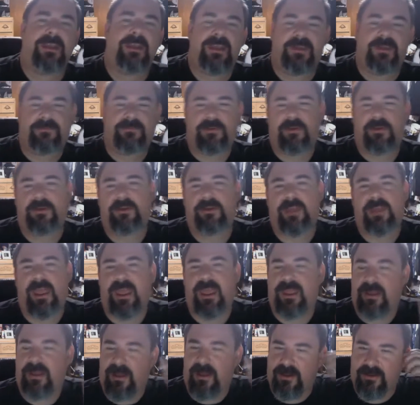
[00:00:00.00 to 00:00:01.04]
If your
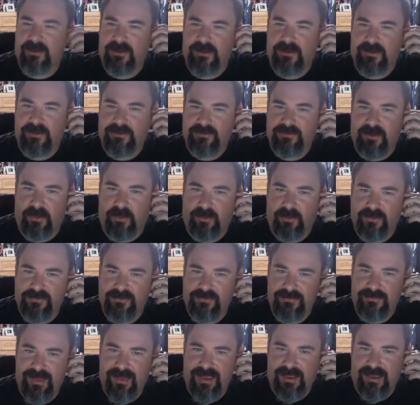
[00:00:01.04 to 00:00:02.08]
goal is
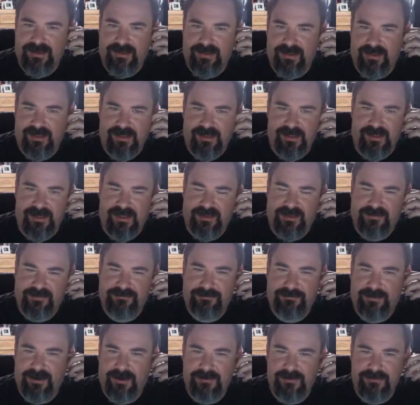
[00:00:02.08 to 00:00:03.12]
to make
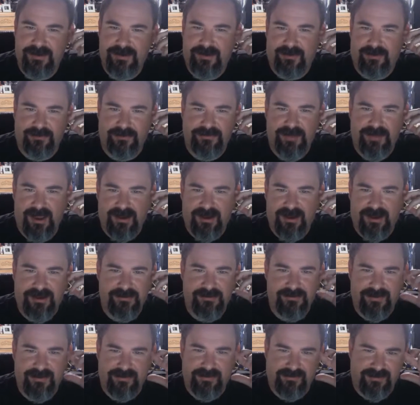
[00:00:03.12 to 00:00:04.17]
experimental
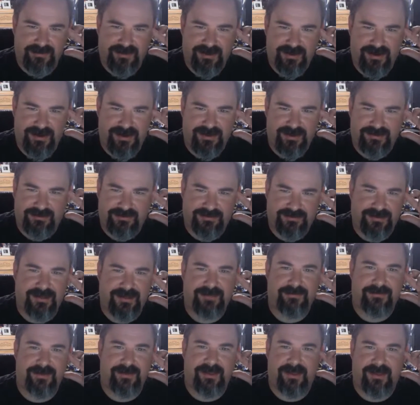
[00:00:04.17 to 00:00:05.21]
documentary
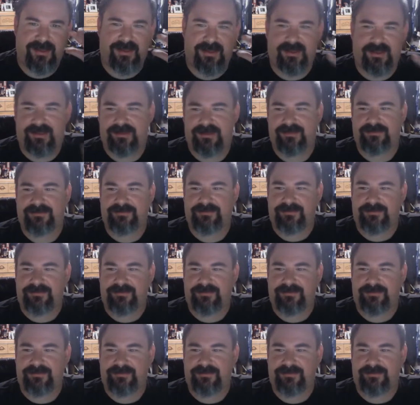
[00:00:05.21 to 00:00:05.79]
cinema,